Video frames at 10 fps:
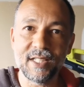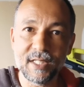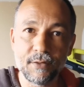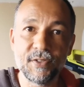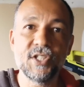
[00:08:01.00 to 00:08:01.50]

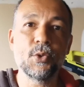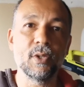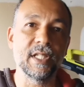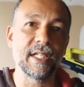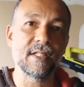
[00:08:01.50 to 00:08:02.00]

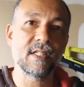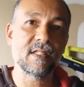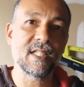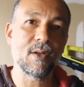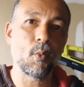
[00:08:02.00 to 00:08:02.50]
individually to
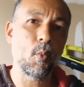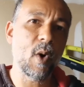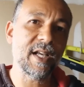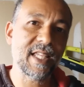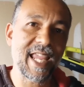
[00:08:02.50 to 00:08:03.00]
see
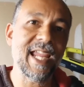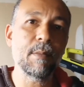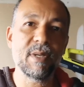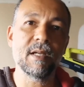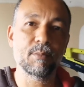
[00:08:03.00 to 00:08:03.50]
what
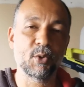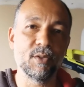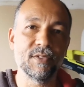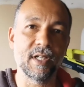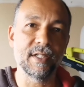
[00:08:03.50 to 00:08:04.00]
can be
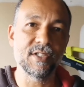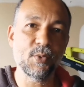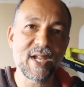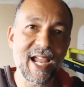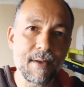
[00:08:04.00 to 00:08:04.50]
improved on.
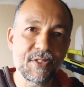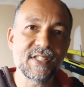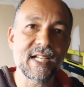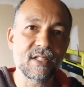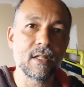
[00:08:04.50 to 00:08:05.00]
Do we have the
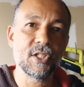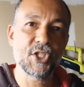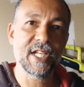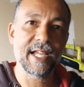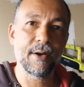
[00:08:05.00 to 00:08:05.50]

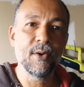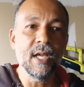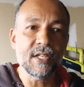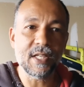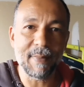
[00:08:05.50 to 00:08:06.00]
technology now
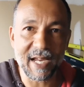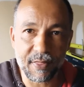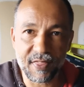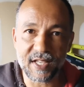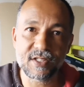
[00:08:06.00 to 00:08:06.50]
to
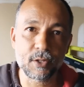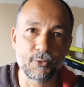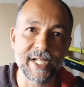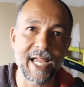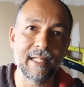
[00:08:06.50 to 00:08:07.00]
make this a
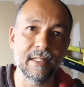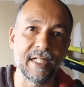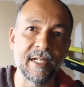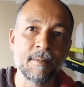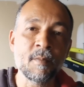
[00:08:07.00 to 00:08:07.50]

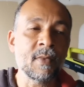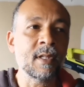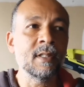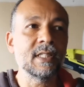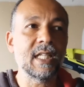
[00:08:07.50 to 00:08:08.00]
reality?
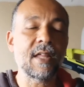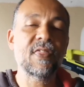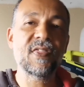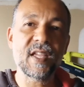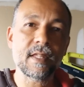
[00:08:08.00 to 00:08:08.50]
And I
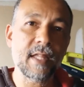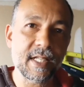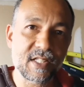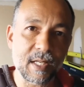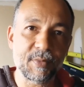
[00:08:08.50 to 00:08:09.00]
think
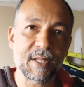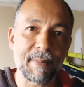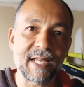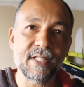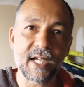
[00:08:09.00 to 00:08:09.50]
that's something
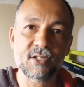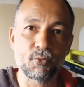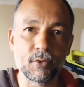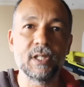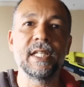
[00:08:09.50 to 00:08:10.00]
Pentax
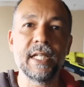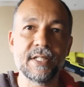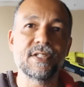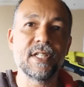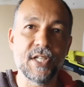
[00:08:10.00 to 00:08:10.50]
really
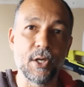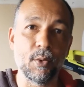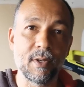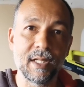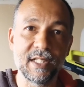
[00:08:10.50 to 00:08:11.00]
needs to do,
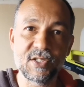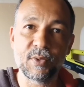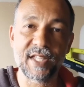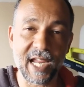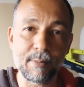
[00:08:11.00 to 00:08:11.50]
at least
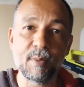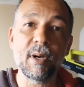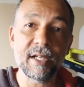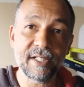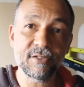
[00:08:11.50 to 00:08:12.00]
with the camera
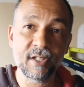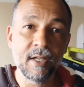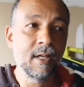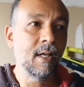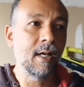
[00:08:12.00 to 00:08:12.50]
bodies.
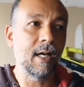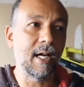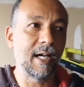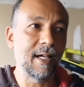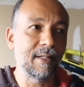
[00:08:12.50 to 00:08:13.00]

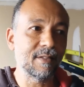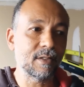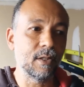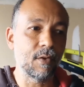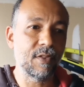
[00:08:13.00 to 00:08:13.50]
The
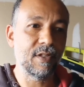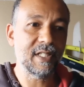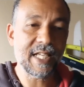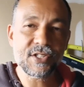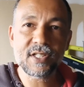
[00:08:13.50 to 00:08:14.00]

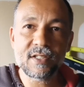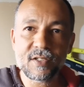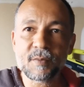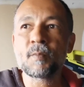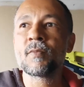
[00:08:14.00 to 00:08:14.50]

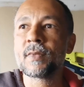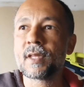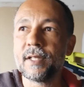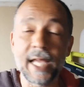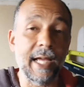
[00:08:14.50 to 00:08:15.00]
lenses,
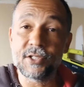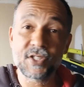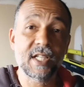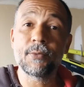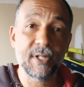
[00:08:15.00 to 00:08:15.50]
yeah,
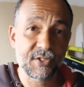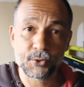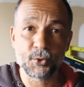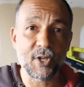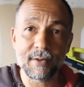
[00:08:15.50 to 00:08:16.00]
just get rid of
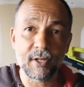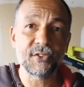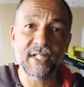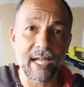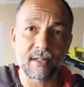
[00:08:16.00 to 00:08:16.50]
screwdrive
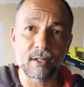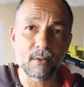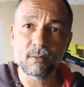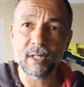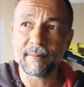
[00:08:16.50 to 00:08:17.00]

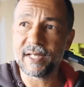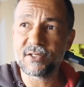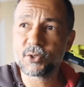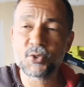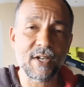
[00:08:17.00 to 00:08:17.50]
altogether. I
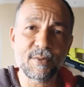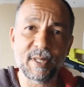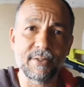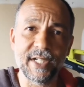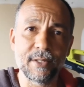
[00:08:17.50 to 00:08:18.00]
mean, screwdrive's
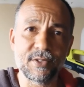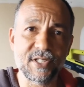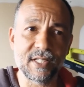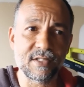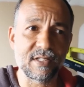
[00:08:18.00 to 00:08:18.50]
been around
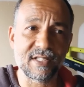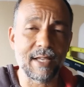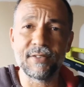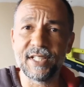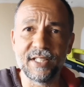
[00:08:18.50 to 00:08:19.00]
since the
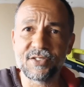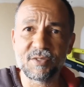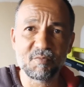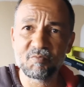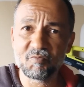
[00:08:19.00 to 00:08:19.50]

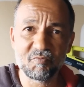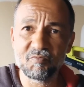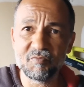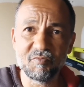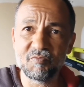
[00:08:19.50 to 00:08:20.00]
70s,
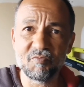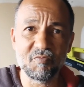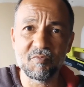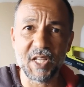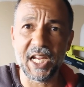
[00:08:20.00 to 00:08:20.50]

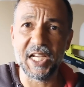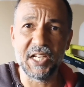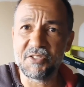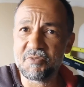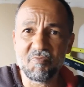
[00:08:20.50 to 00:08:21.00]

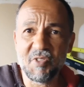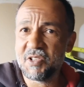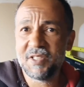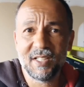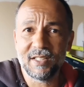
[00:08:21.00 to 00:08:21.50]
80s.
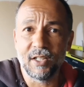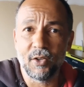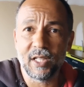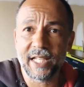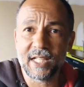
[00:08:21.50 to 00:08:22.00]

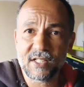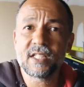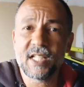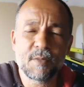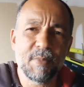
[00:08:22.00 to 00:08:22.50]

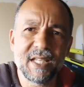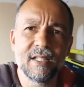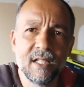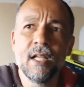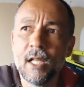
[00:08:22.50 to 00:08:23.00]
It's
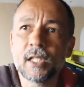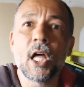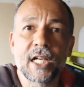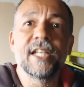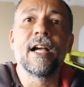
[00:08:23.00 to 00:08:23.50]
been
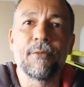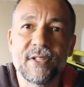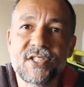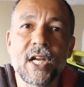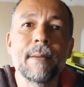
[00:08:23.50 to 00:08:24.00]
long enough.
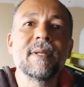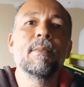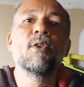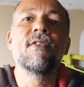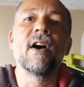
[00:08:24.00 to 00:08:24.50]
It's time to
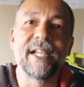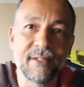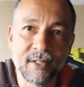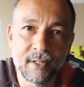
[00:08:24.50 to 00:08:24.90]
move on.